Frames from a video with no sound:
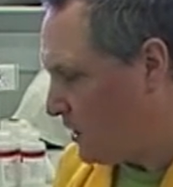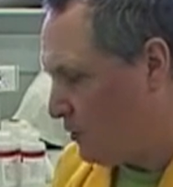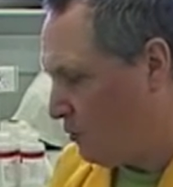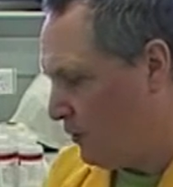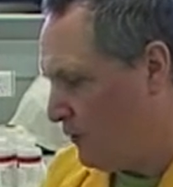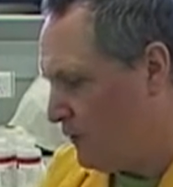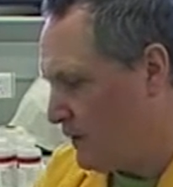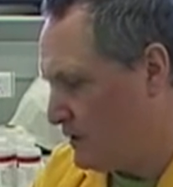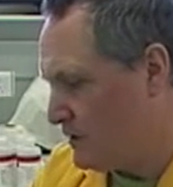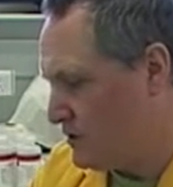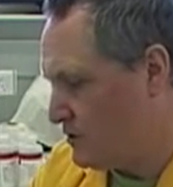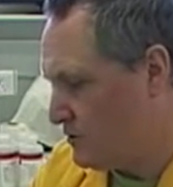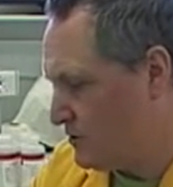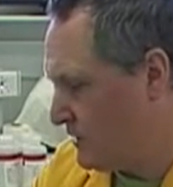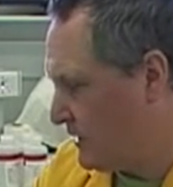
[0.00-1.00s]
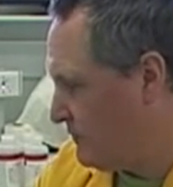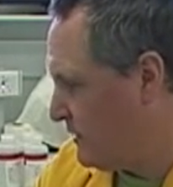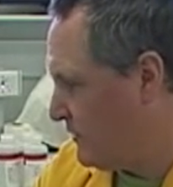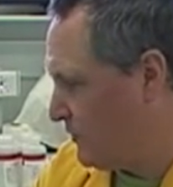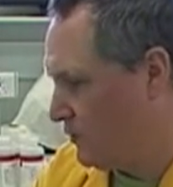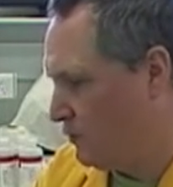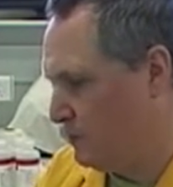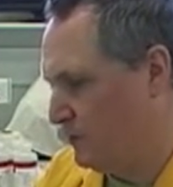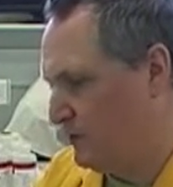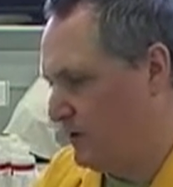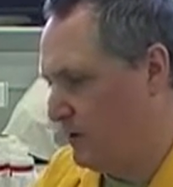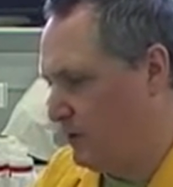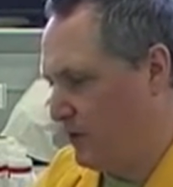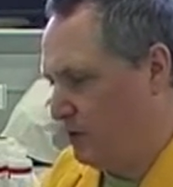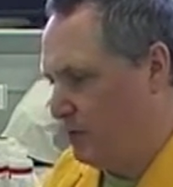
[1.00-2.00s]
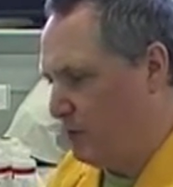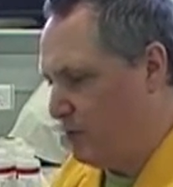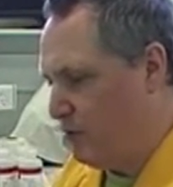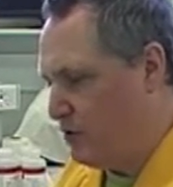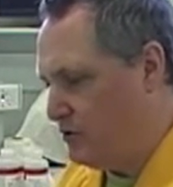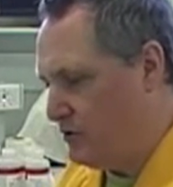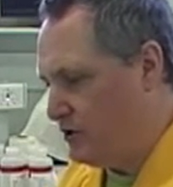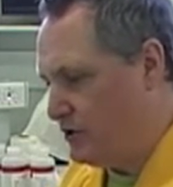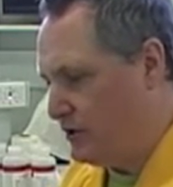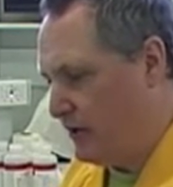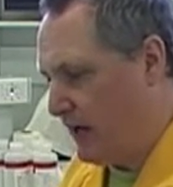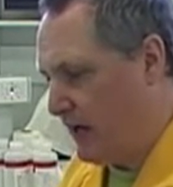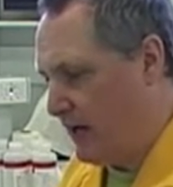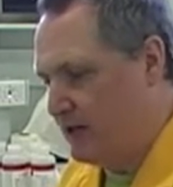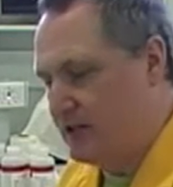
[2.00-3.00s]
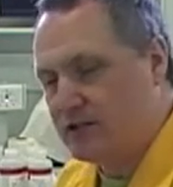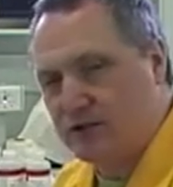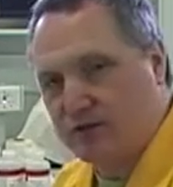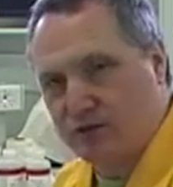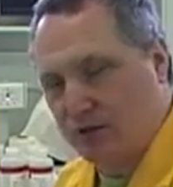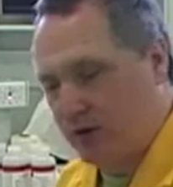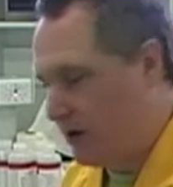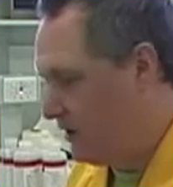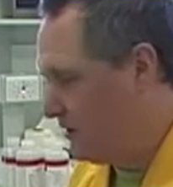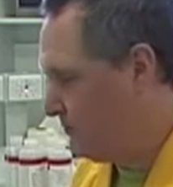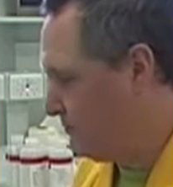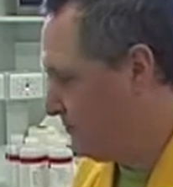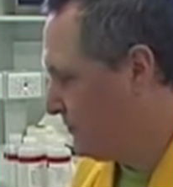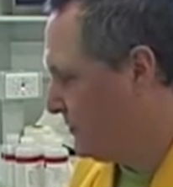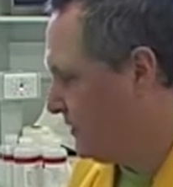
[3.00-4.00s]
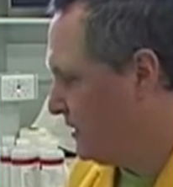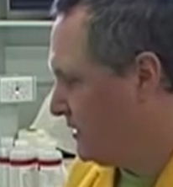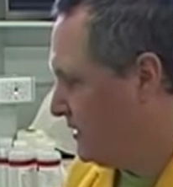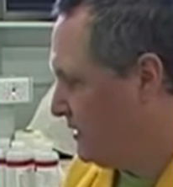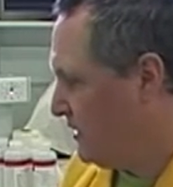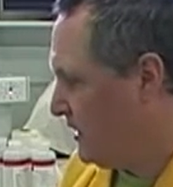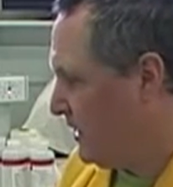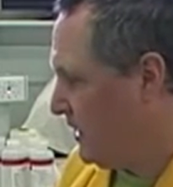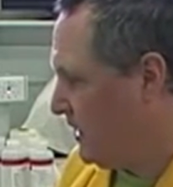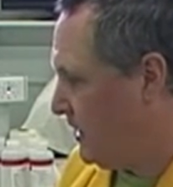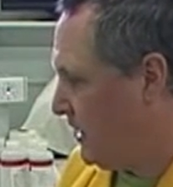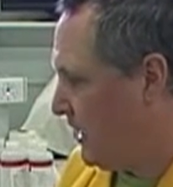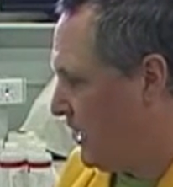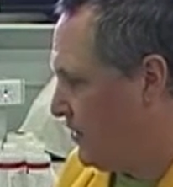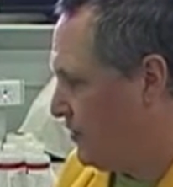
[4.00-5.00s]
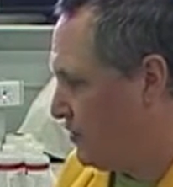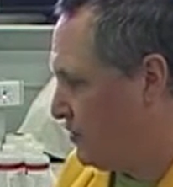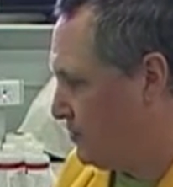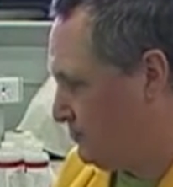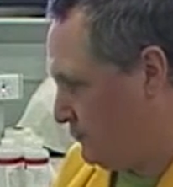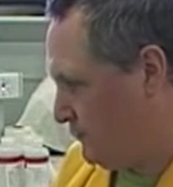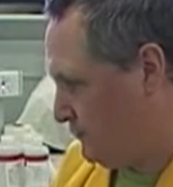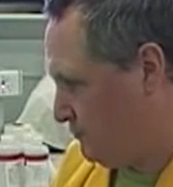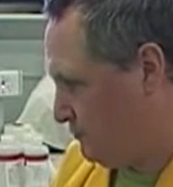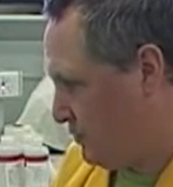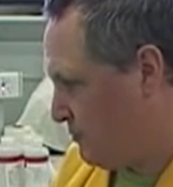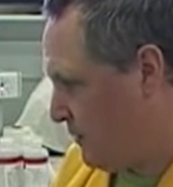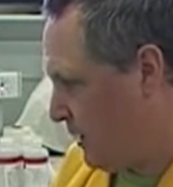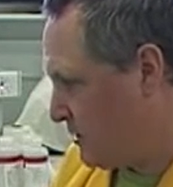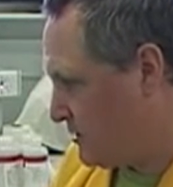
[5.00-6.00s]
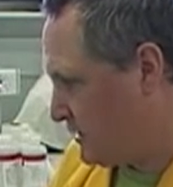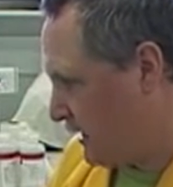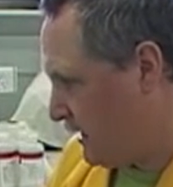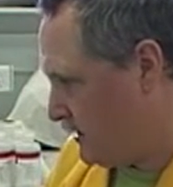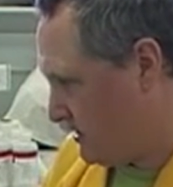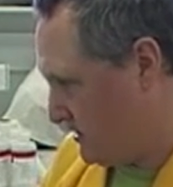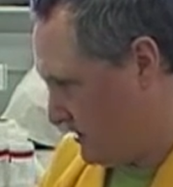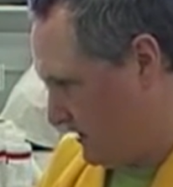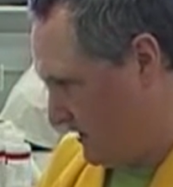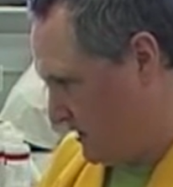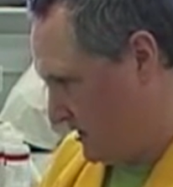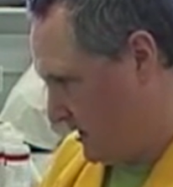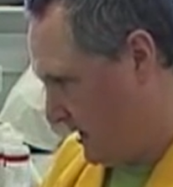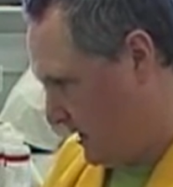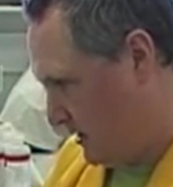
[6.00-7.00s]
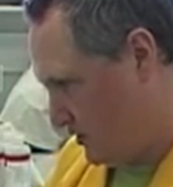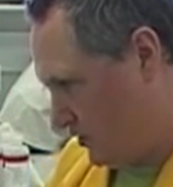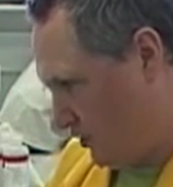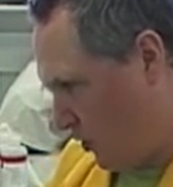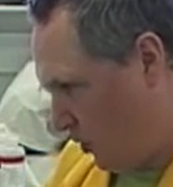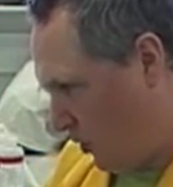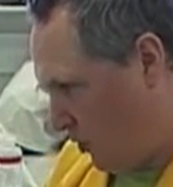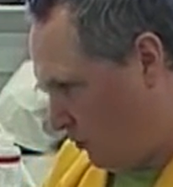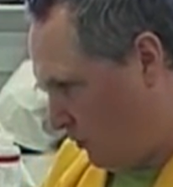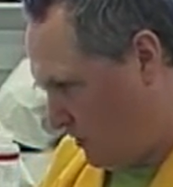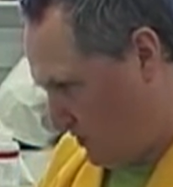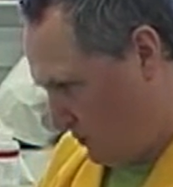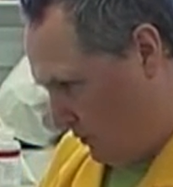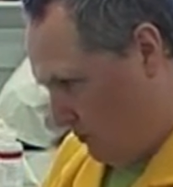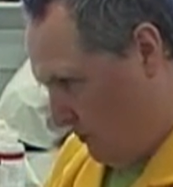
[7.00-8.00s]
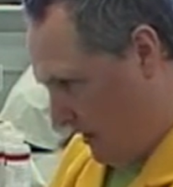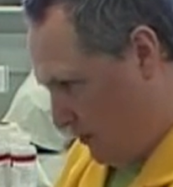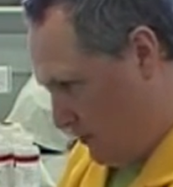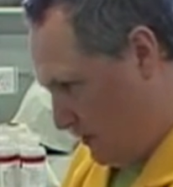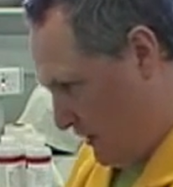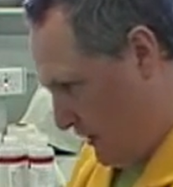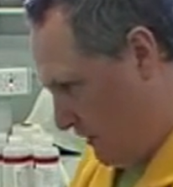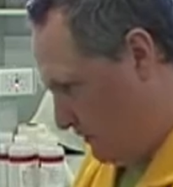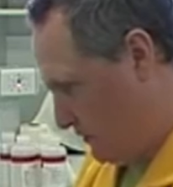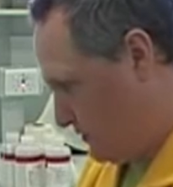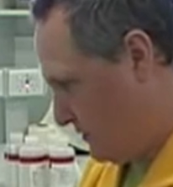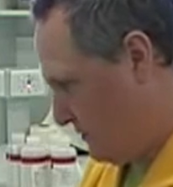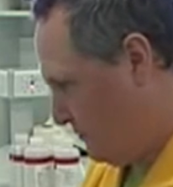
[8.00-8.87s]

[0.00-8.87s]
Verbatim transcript: one thing that students have difficulty with, we'll be using slides throughout, uh, either prepared slides as in this case, or ones that we we'll make ourselves.